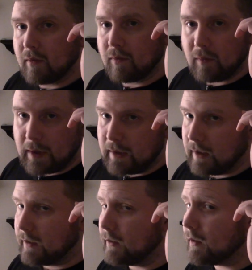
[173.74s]
Right
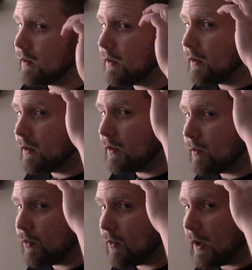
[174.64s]
under
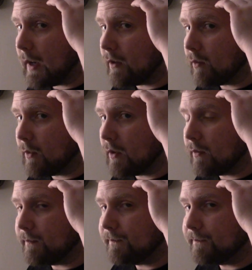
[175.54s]
your parietal
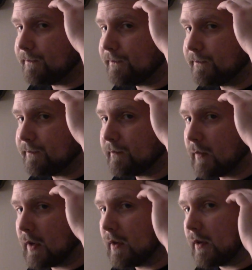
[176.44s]
bone
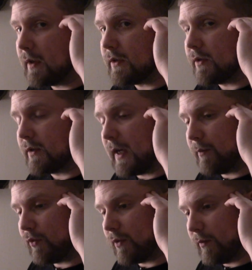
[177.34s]
is your
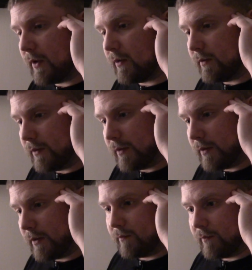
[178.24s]
temporal bone.
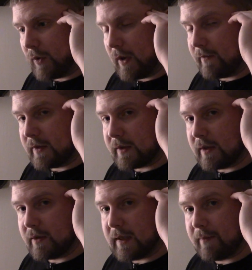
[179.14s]
Obviously
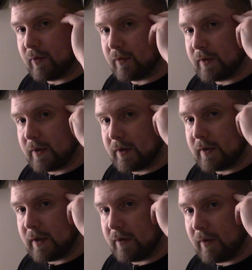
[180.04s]
your temples
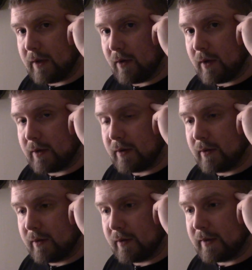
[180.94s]
sit right on
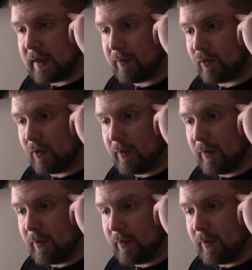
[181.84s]
the temporal